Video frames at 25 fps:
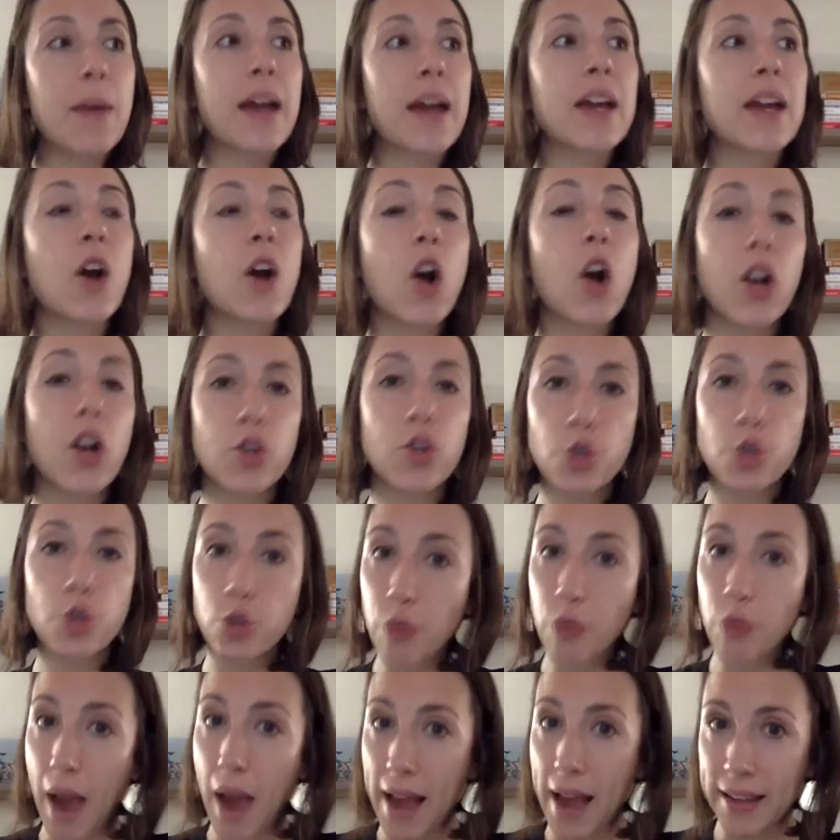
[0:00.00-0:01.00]
Am I
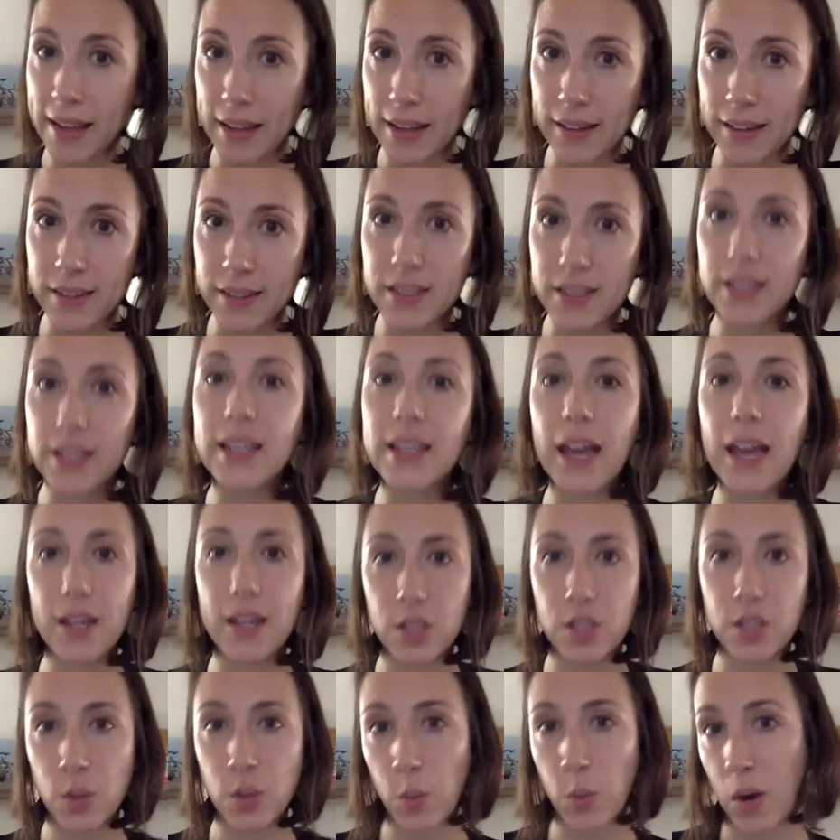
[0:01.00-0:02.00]
tracking to
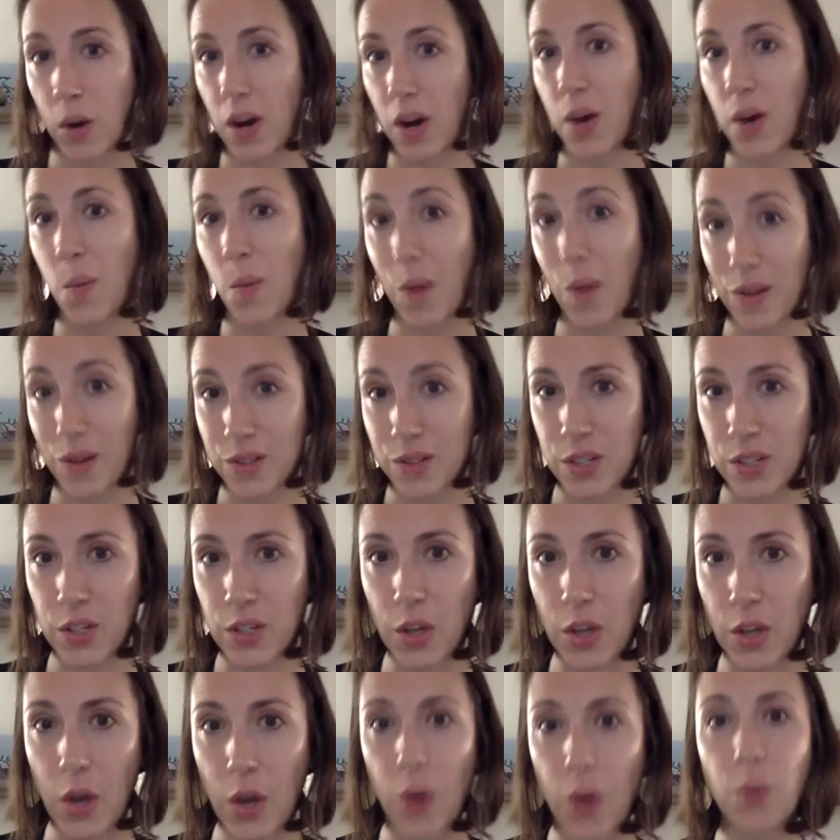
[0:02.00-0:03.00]
get to where I
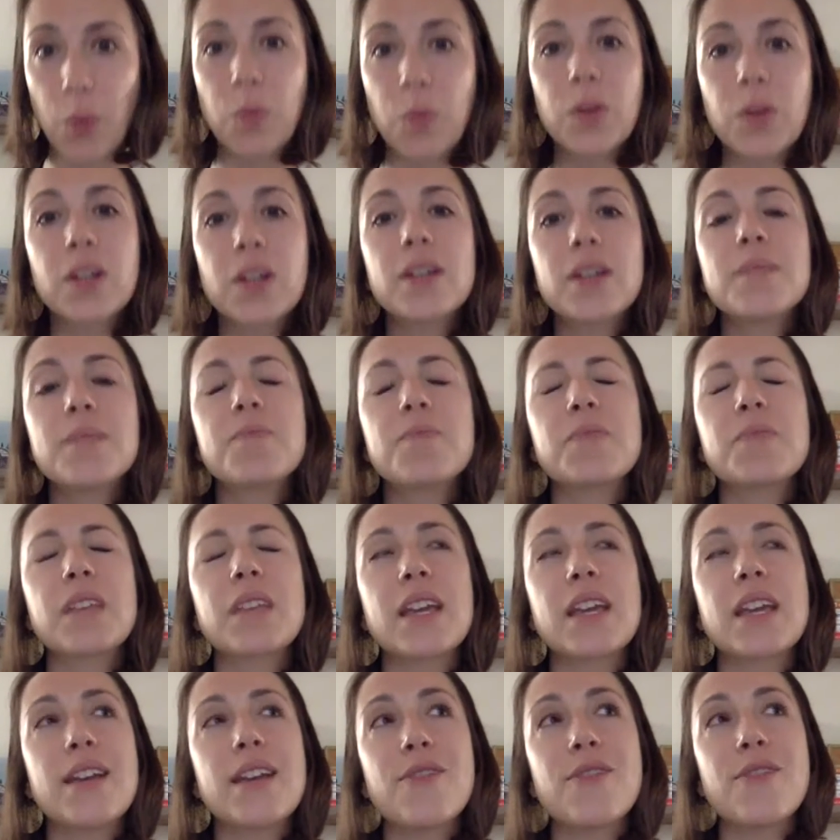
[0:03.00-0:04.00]
want to go?
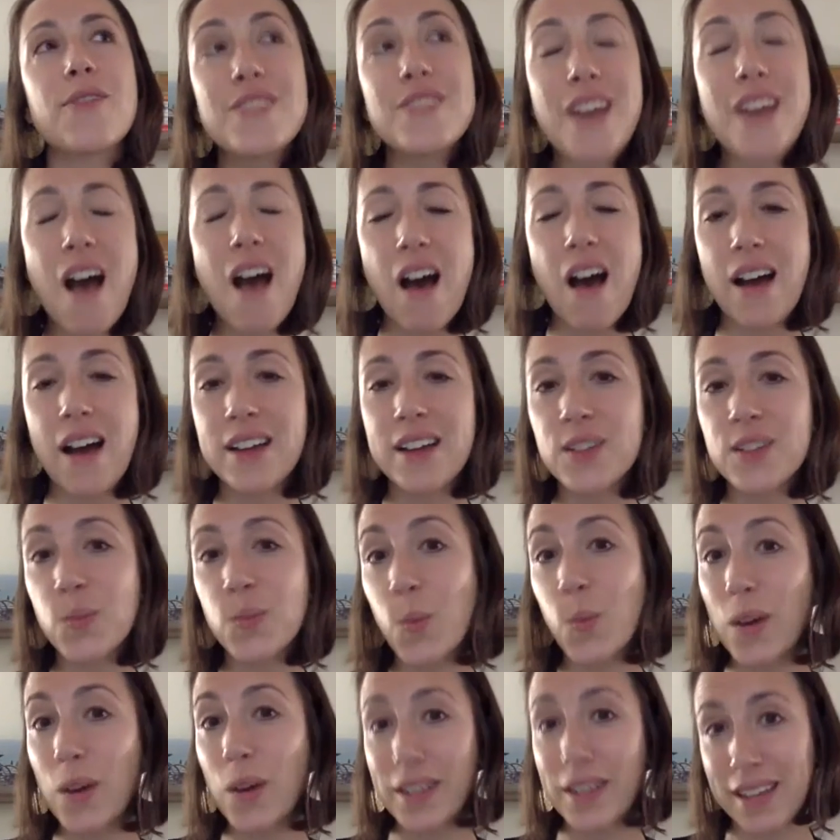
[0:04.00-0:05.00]
If
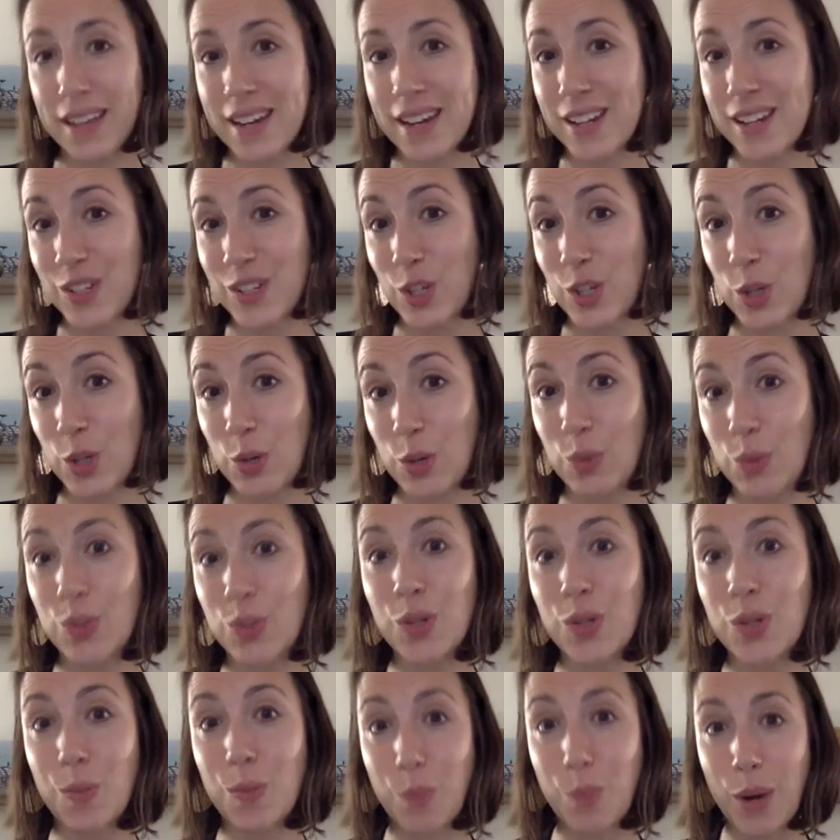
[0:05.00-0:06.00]
not, what can I
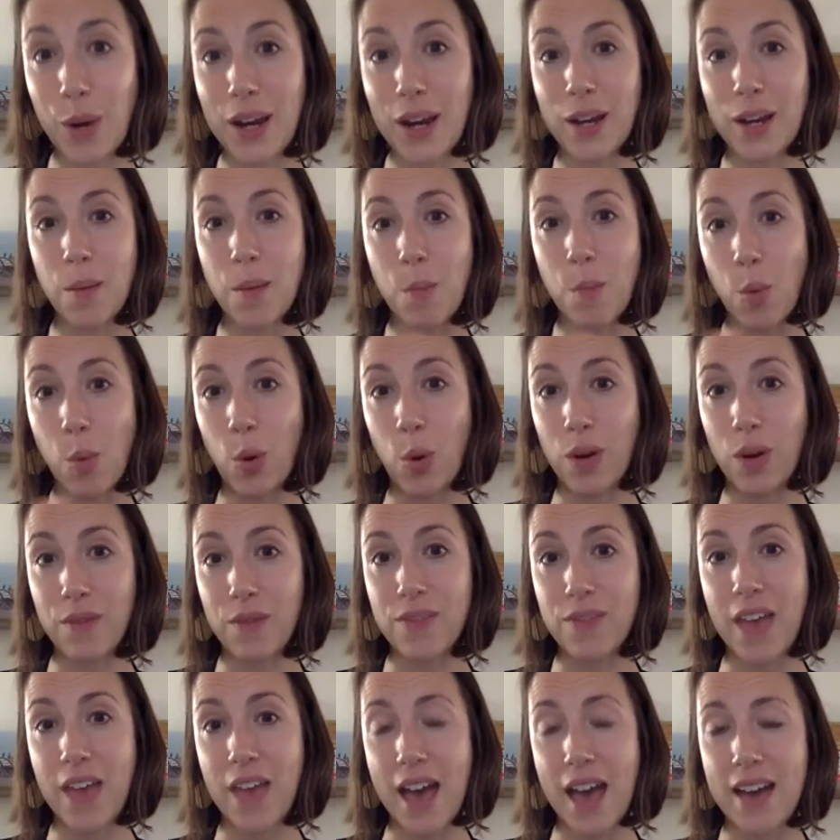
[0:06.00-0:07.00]
do to bring
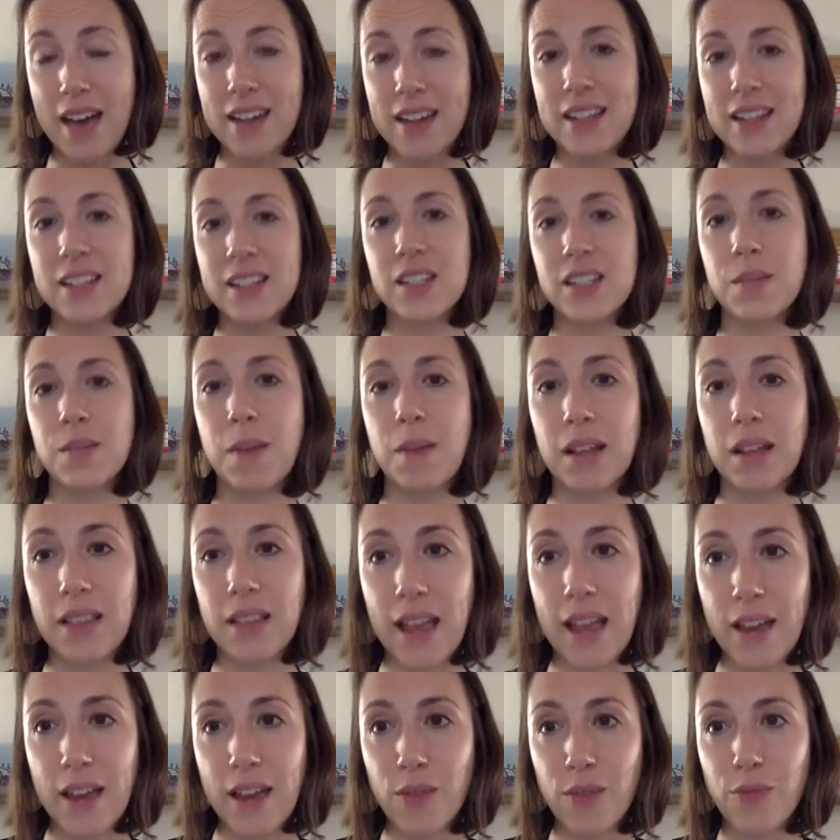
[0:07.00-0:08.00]
more of that into
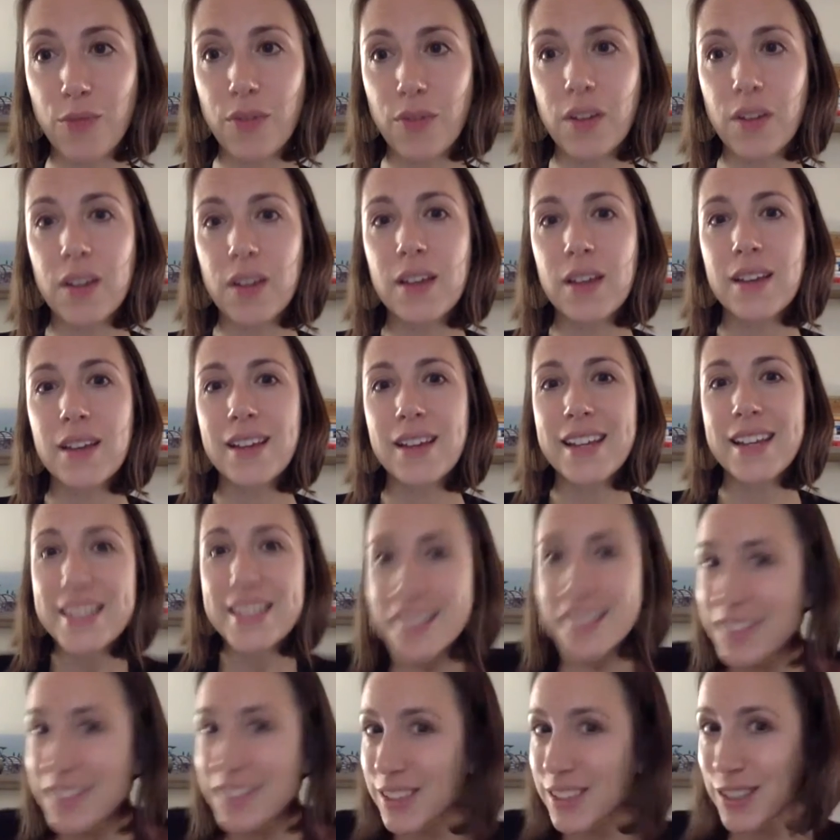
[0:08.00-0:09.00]
my life?
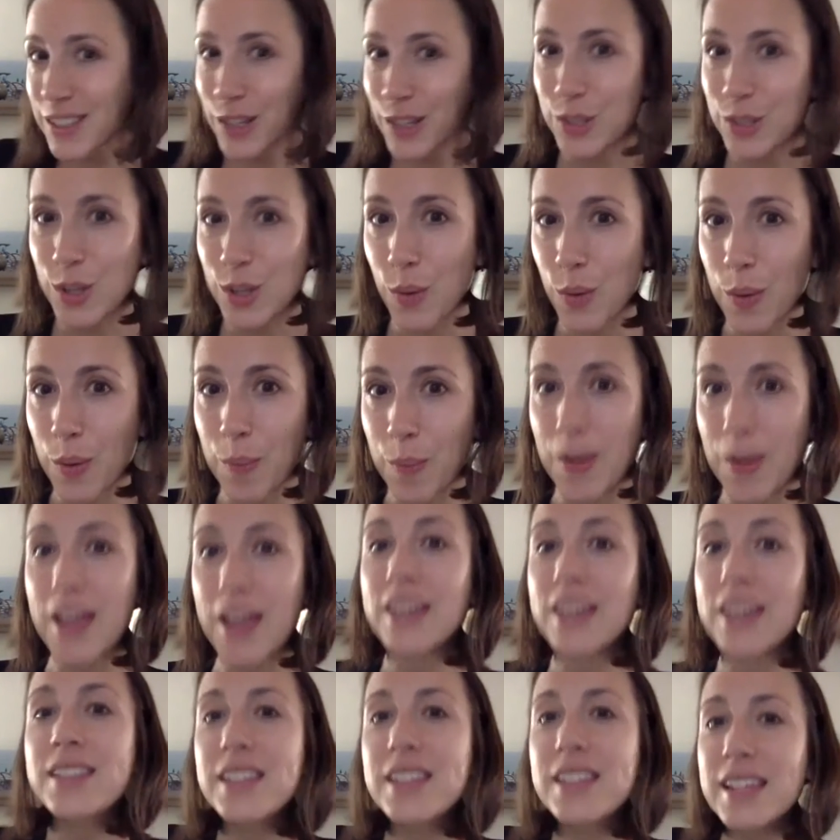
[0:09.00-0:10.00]
Is it still
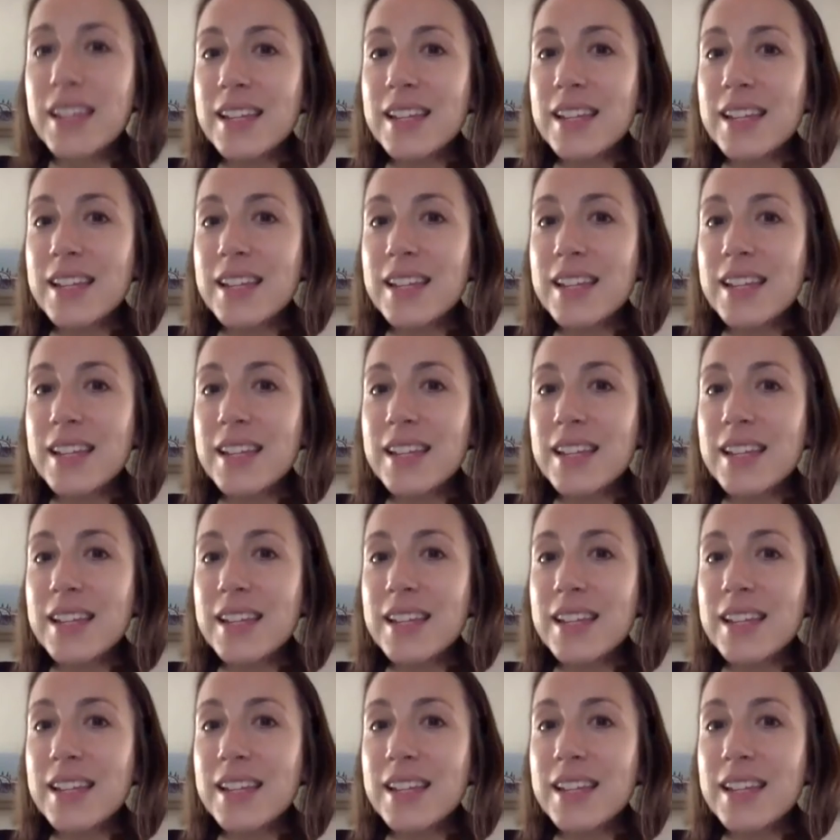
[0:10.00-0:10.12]
and